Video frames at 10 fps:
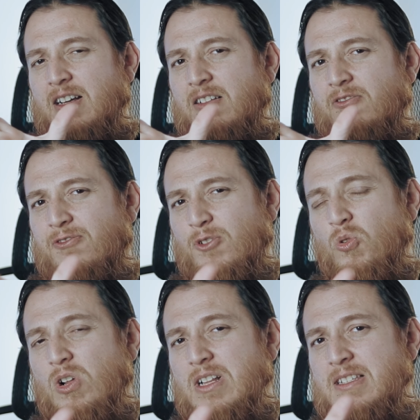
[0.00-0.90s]

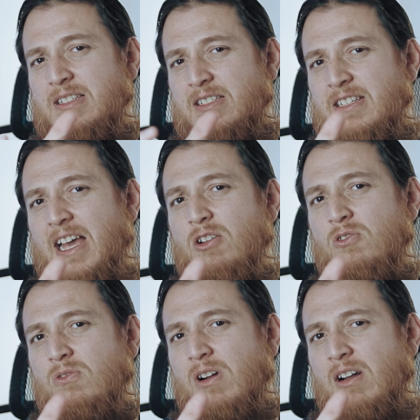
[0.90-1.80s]
florals,
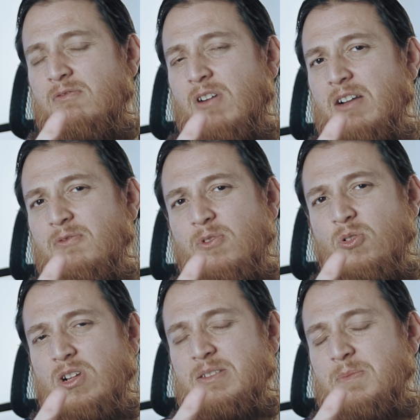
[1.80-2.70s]
yellow and white
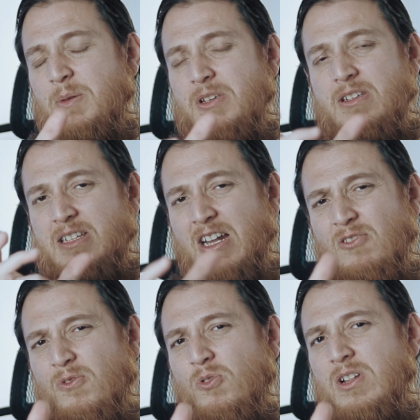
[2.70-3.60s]
florals, maybe yellow
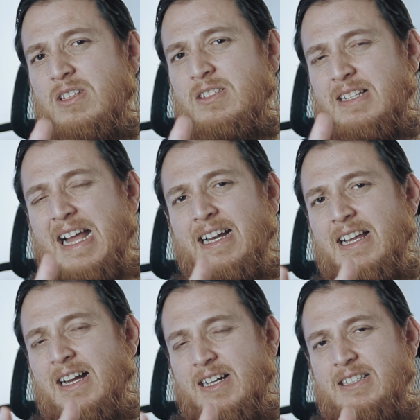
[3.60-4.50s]
florals,
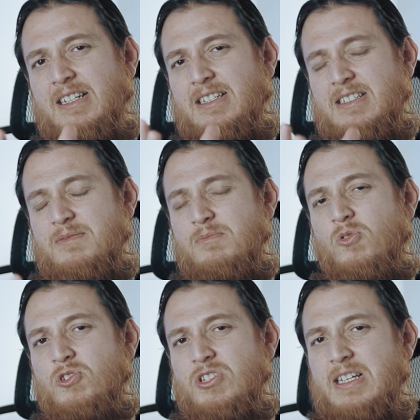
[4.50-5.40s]
Ylang-Ylang, I think it is
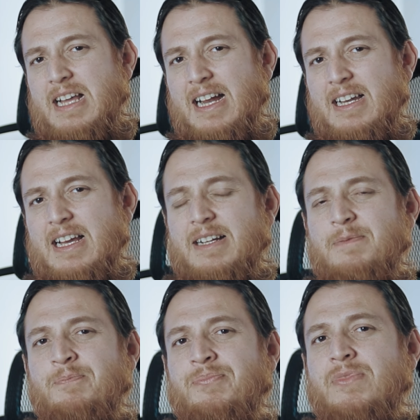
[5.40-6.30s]
mostly Ylang-Ylang,
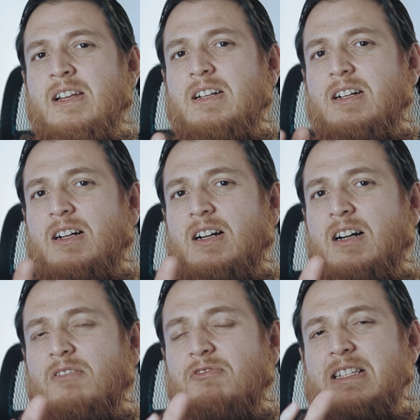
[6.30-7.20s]

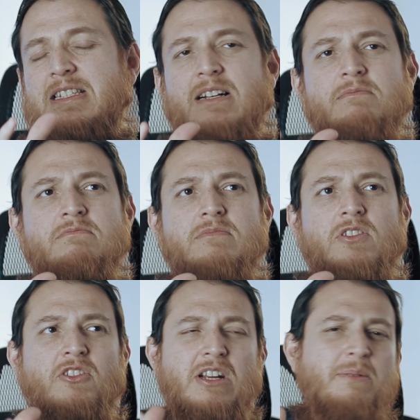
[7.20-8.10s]
with some
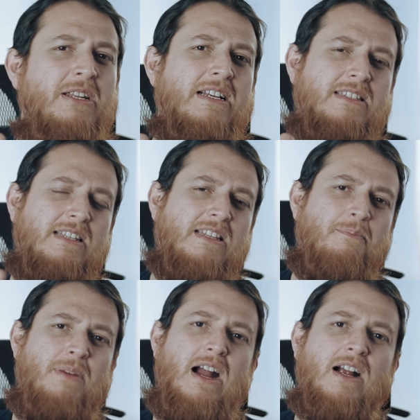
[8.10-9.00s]
creaminess in the
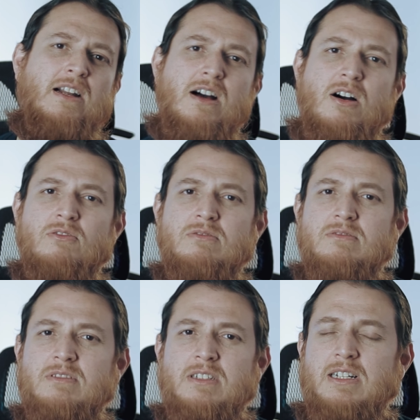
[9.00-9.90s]

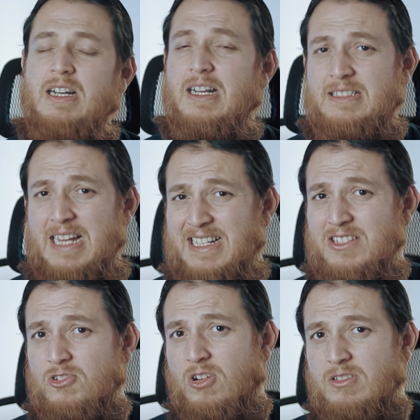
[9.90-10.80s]
background, and that
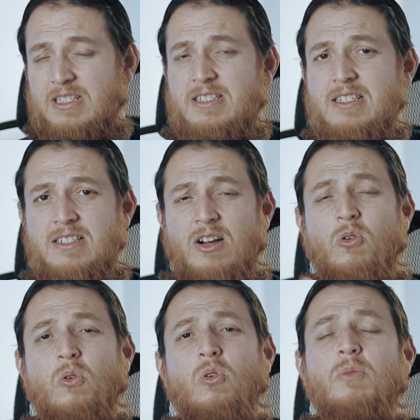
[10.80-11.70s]
is all. This is the
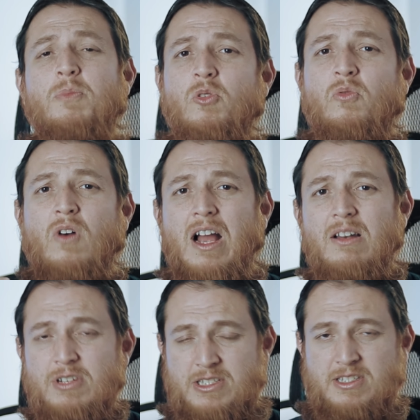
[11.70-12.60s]
whole profile
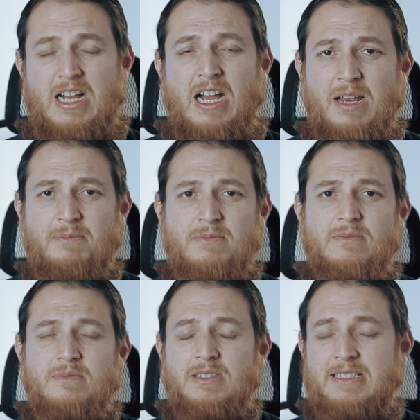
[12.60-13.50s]
which I am
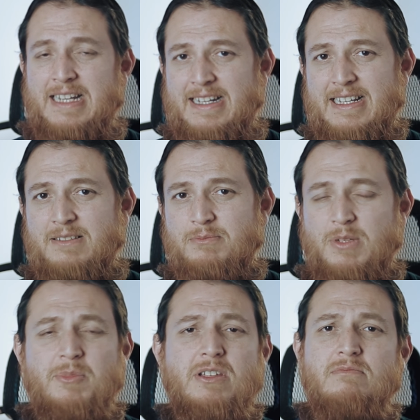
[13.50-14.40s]
getting.
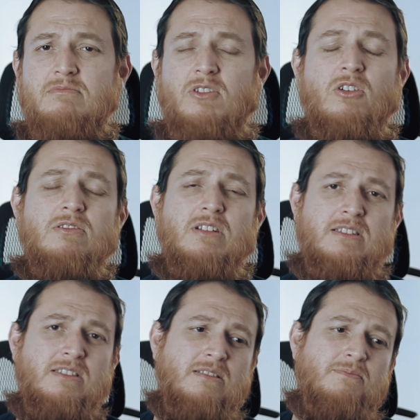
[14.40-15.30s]
Maybe on
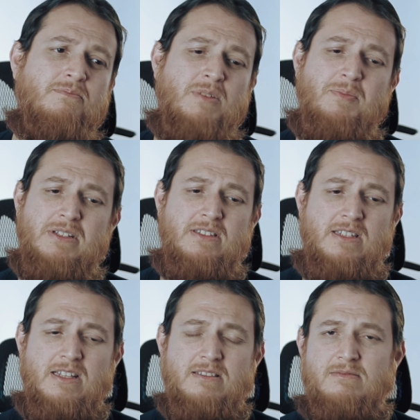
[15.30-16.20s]
other people's
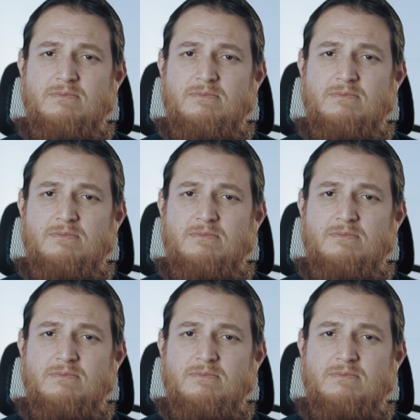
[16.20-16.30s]
skin,